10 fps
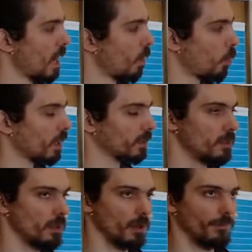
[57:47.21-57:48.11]
What
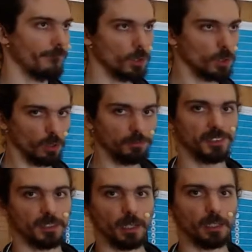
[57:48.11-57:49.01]
the law of
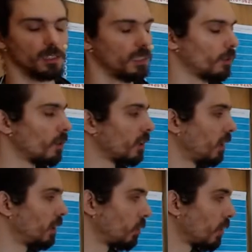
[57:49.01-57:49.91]
sines is going,
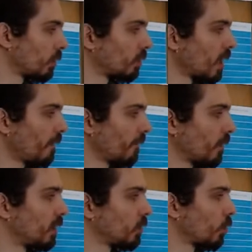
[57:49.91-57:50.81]
is going to tell you
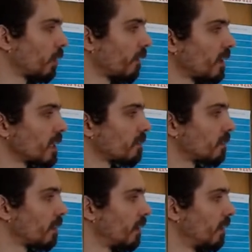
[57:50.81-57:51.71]
is to relate
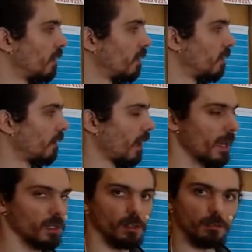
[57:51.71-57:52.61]

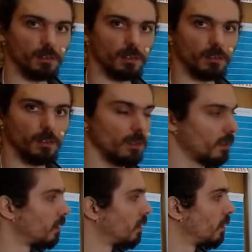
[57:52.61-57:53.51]
angles
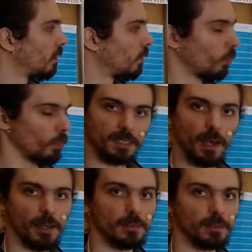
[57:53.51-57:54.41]
with
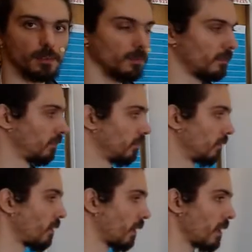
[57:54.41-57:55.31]
sides,
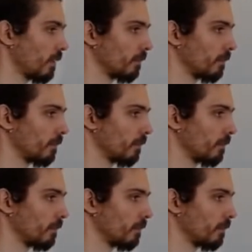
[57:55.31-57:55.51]
okay?